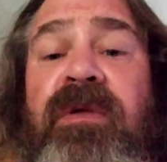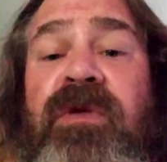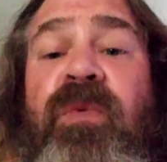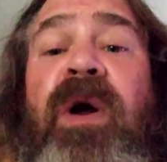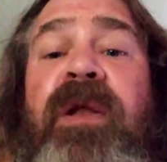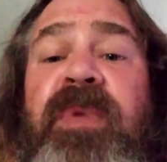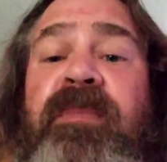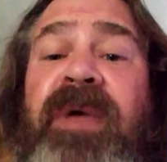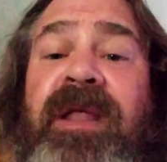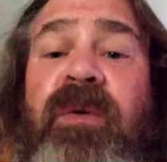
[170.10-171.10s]
You want to be
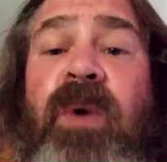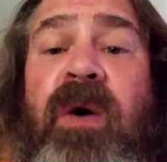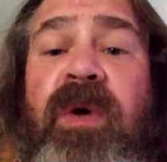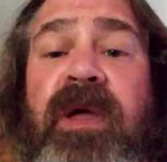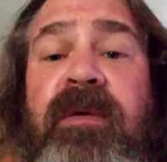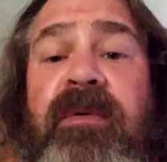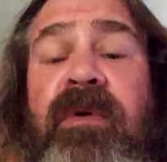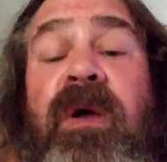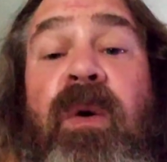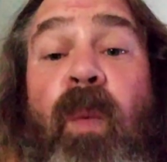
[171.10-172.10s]
mad at Huawei.
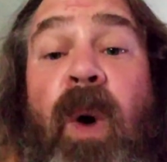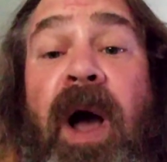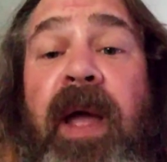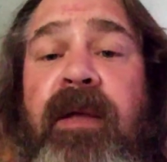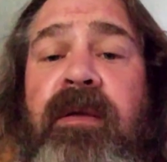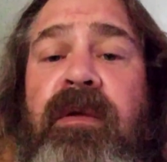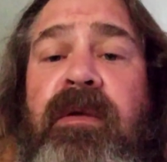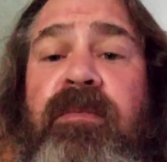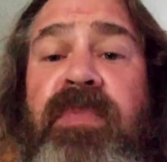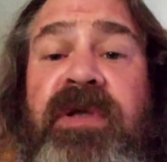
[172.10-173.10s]
Why?
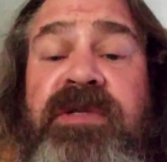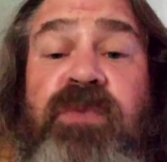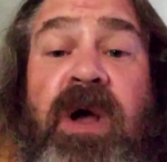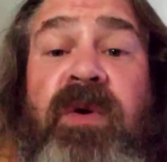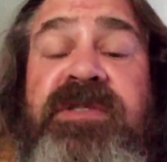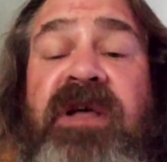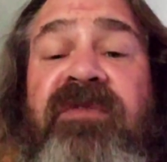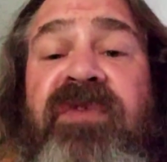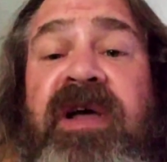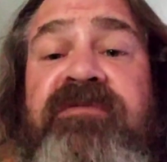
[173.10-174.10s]
Because Huawei's got
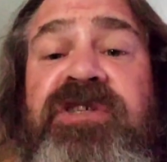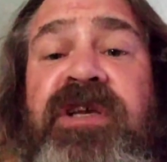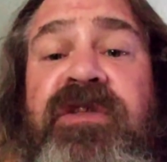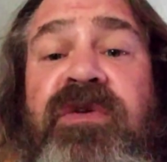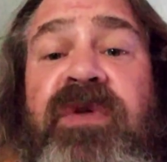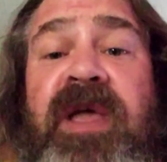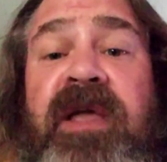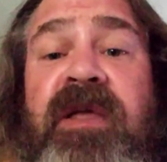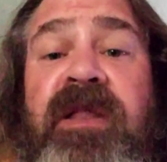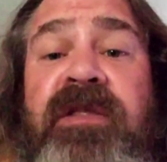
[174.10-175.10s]
5G and you can't
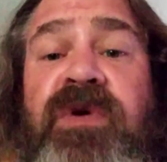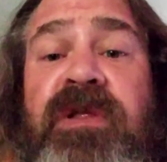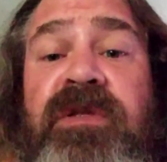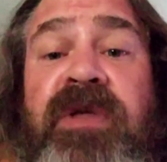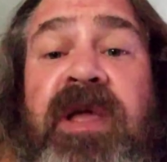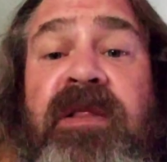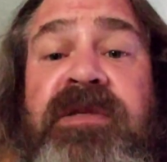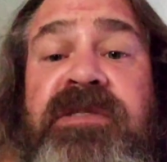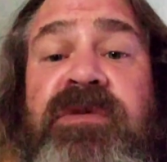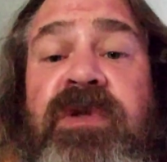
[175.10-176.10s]
get into it. You can't
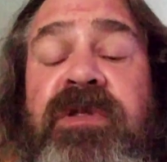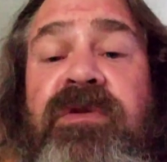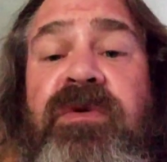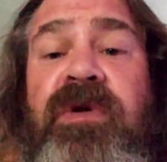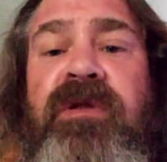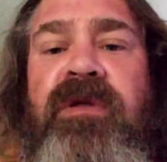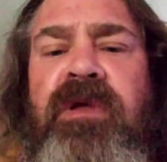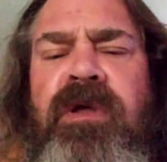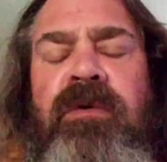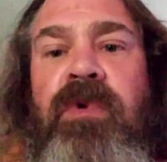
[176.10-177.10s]
listen to what they're doing.
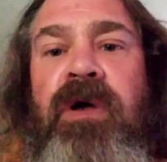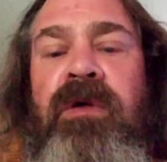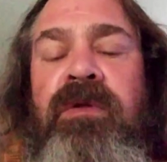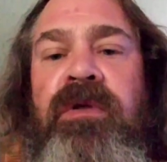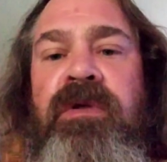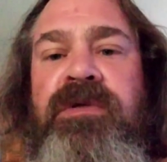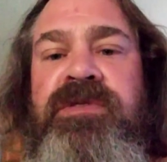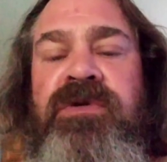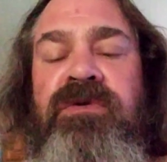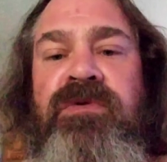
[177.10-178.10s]
Well,
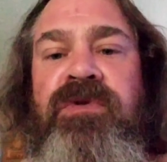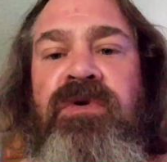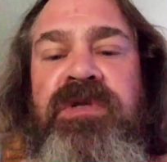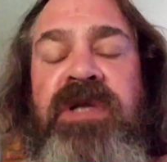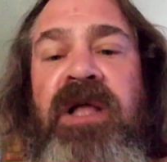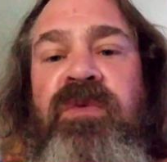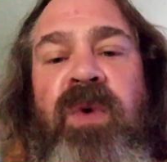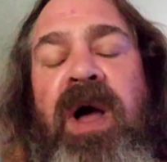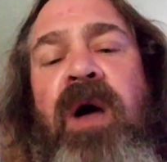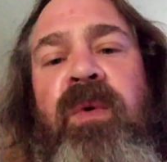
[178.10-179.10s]
so you attacked
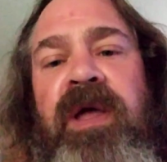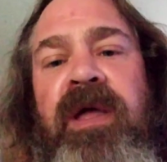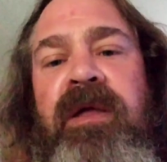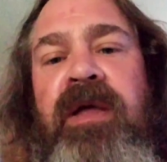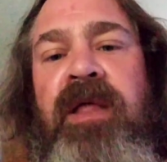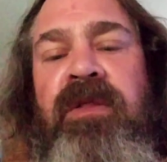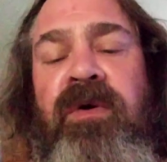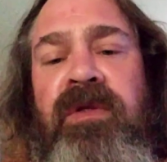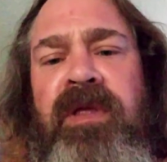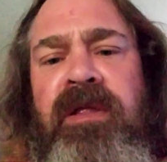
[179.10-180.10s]
Huawei, and
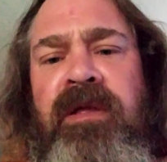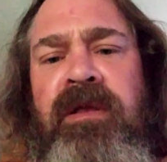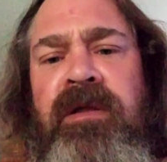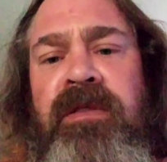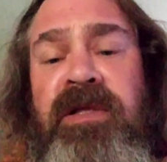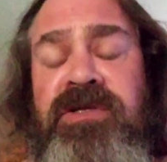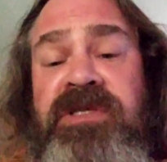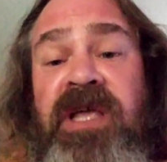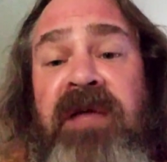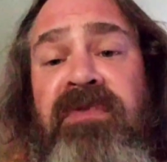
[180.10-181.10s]
know what they did? They
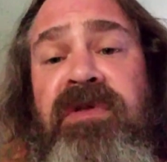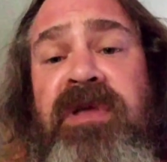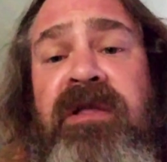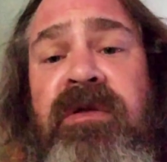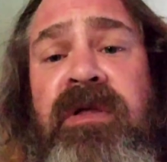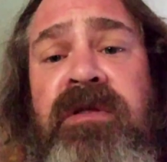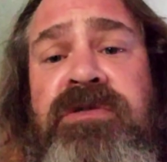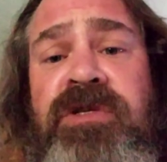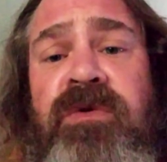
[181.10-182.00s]
just gave their technology